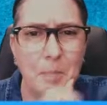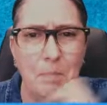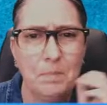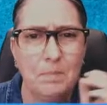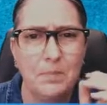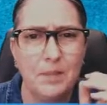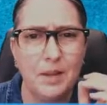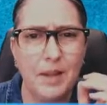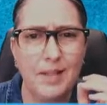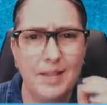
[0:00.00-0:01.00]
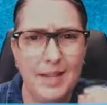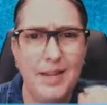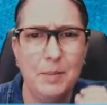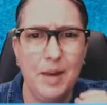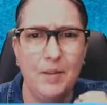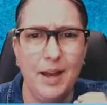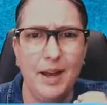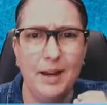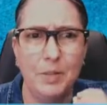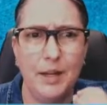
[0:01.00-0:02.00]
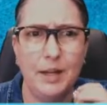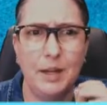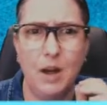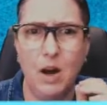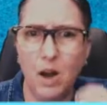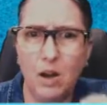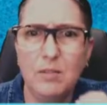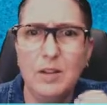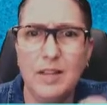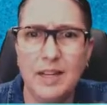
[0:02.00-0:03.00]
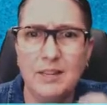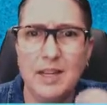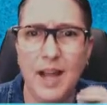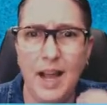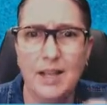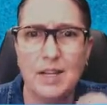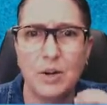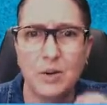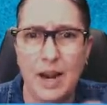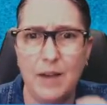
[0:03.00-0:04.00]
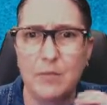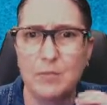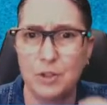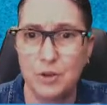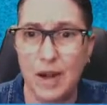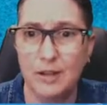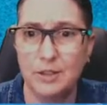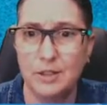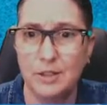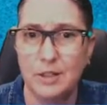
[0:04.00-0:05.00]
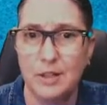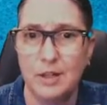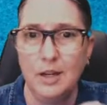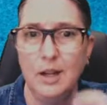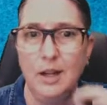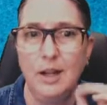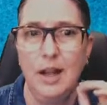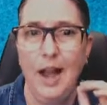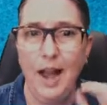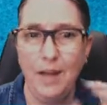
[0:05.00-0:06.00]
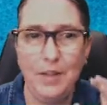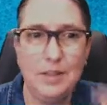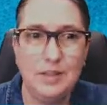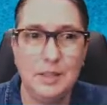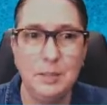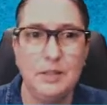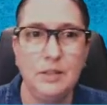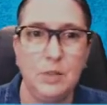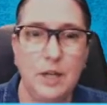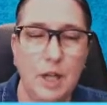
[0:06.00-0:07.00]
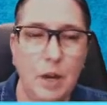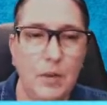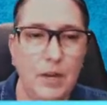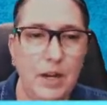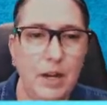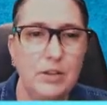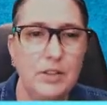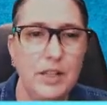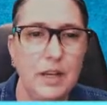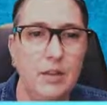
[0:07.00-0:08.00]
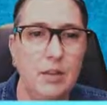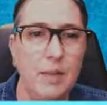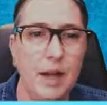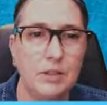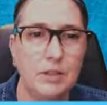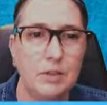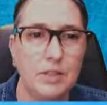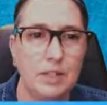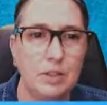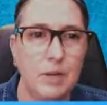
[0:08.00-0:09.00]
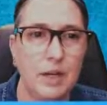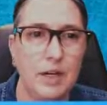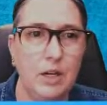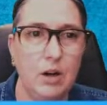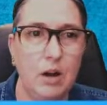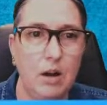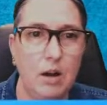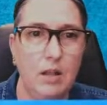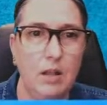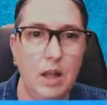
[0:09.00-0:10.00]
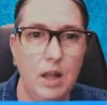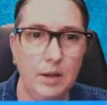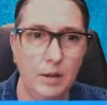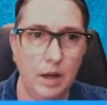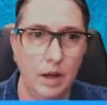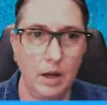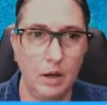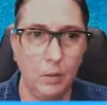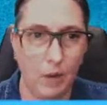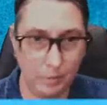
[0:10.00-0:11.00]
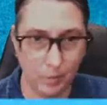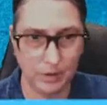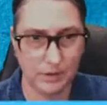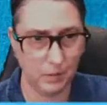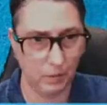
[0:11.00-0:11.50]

And thinking about that, I'm like, all of the things I had to create from scratch, having these templates is ready to go. Here's the other magical section right here, online whiteboards.